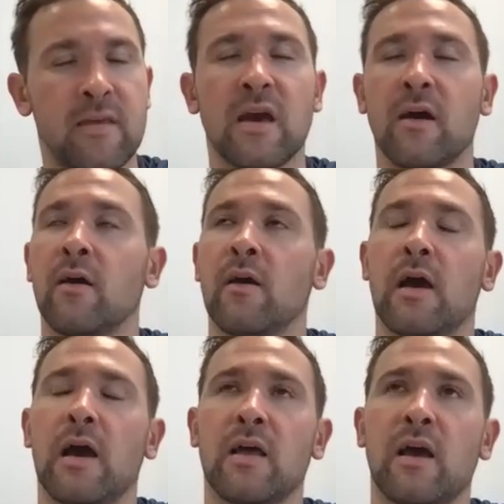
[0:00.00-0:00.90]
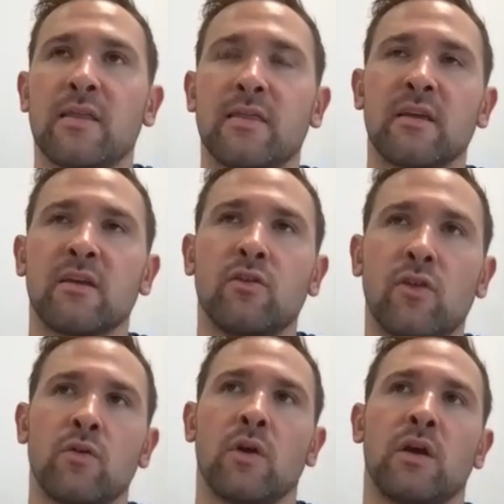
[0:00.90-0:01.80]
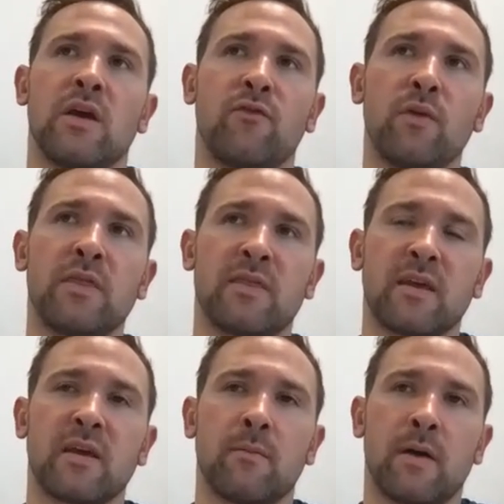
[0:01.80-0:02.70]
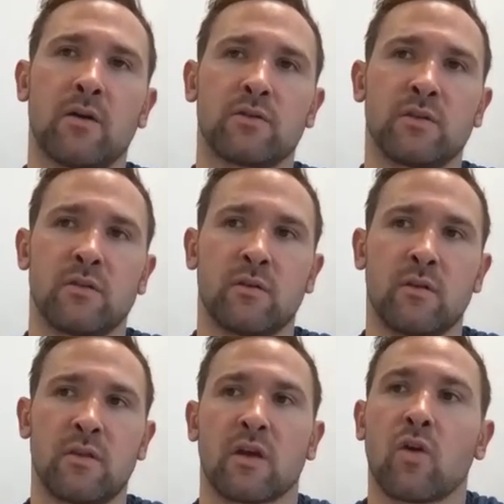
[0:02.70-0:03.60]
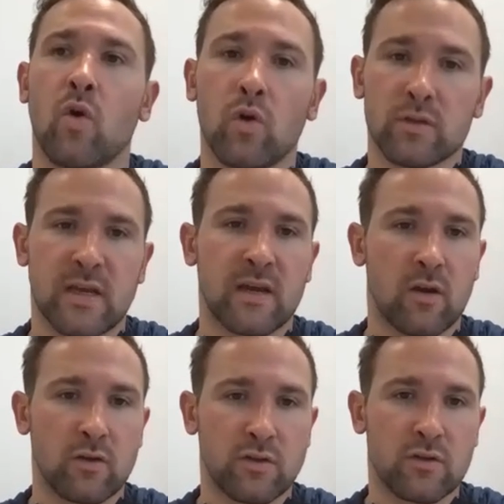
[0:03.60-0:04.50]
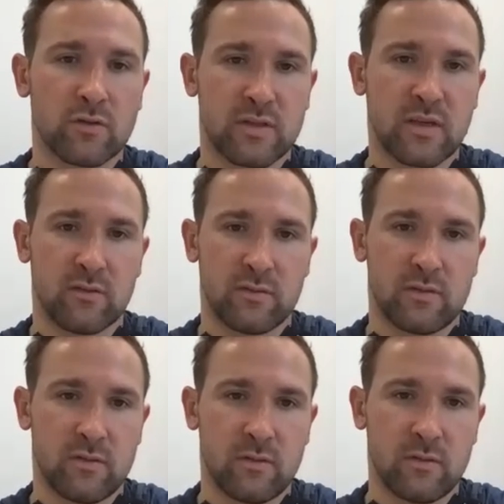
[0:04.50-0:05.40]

Yeah, I think, you know, if we think about the core psychological skills,